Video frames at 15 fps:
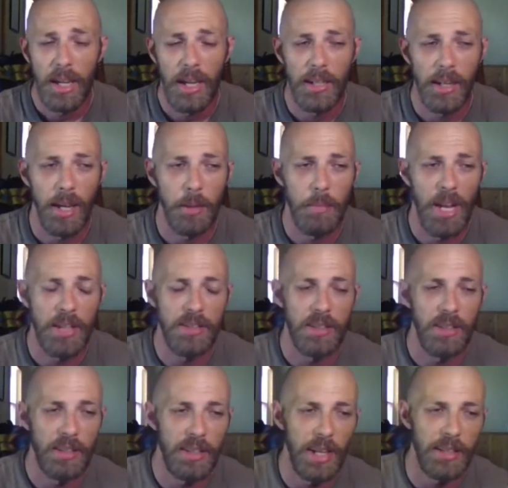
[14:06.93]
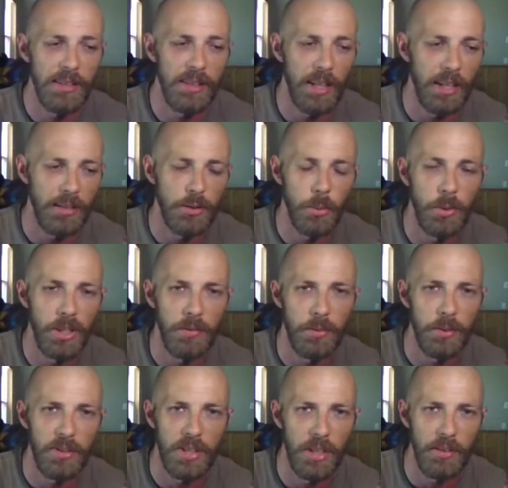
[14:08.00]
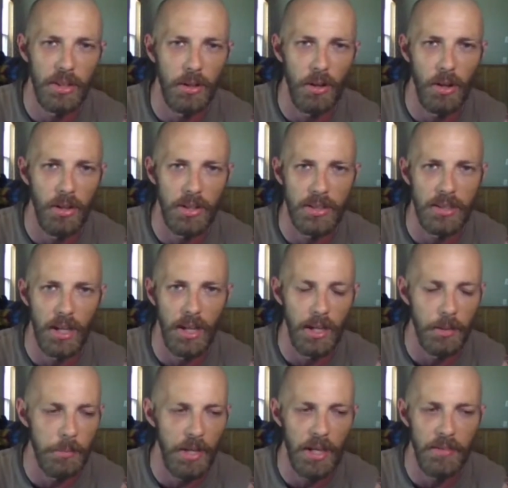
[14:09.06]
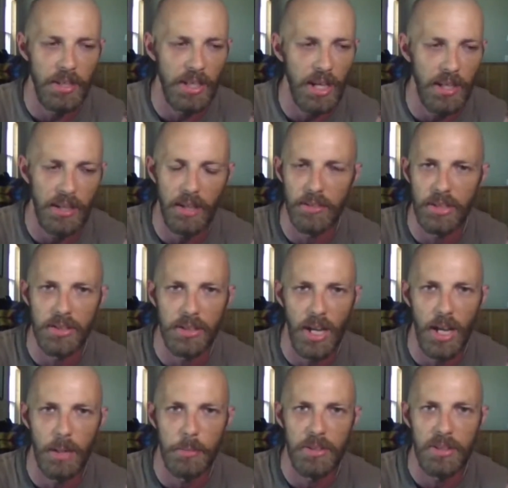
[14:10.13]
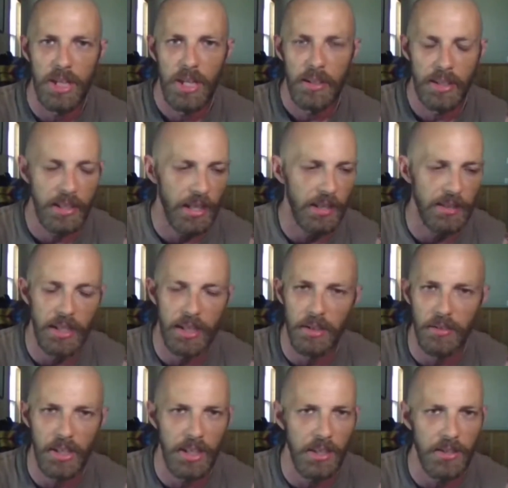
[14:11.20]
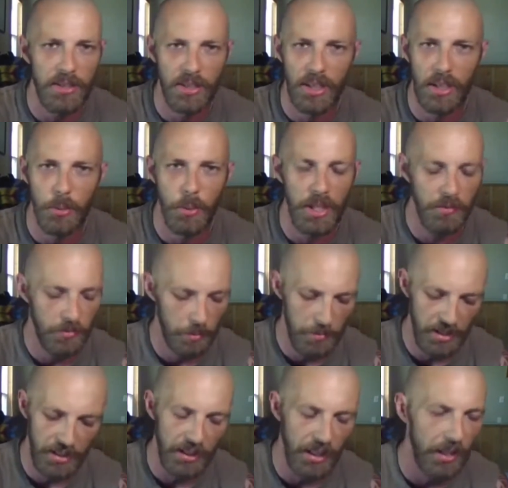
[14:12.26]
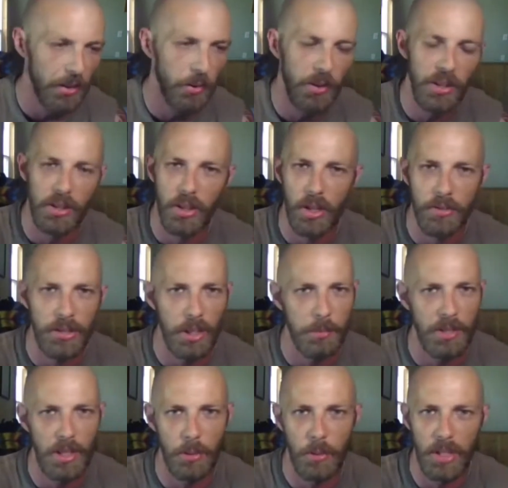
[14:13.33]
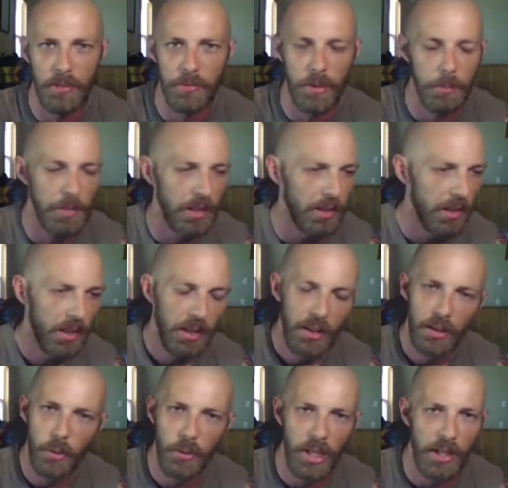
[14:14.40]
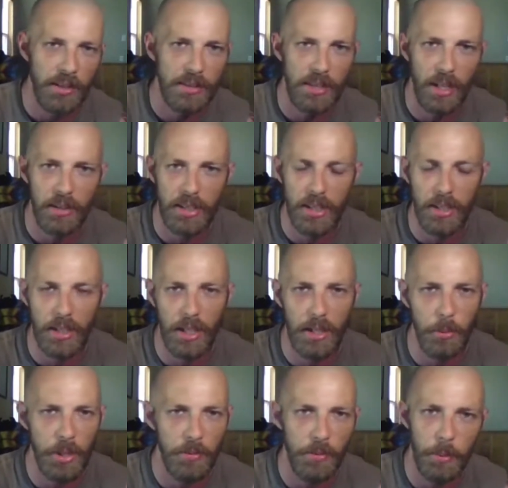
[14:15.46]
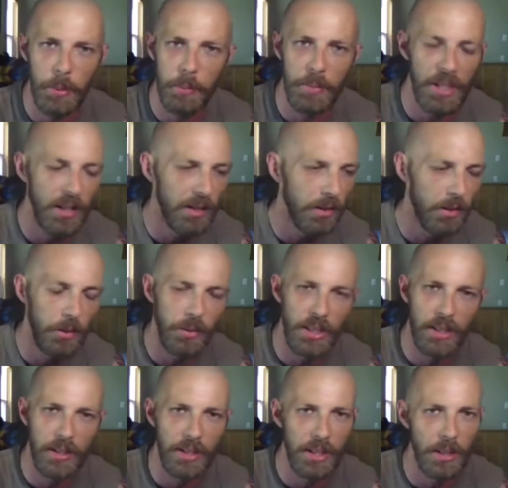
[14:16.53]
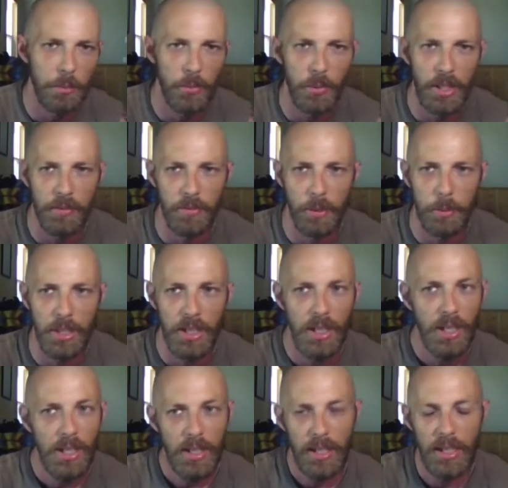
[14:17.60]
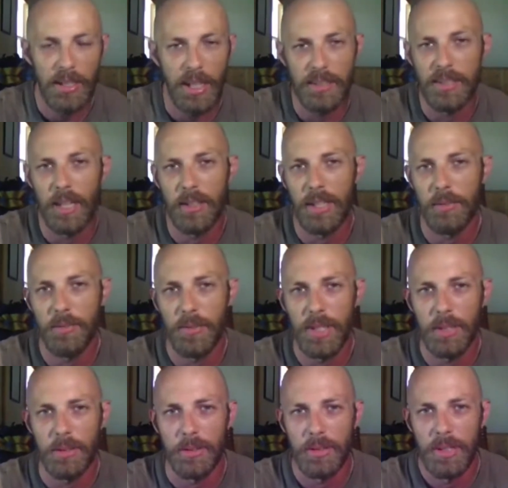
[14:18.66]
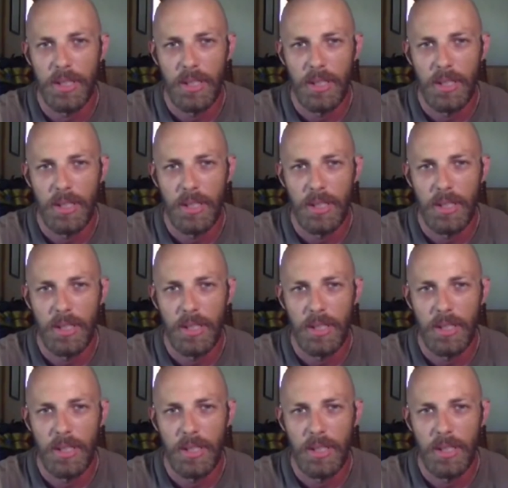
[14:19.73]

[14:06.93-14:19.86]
And now imagine that's like 24/7 all the time, every day, never stops. They can't take a vacation to get away from it. They can't go to the coffee shop to get away from it. Going out into town ain't going to get away from it. Being alone ain't going to get them away from it. And that's how they feel.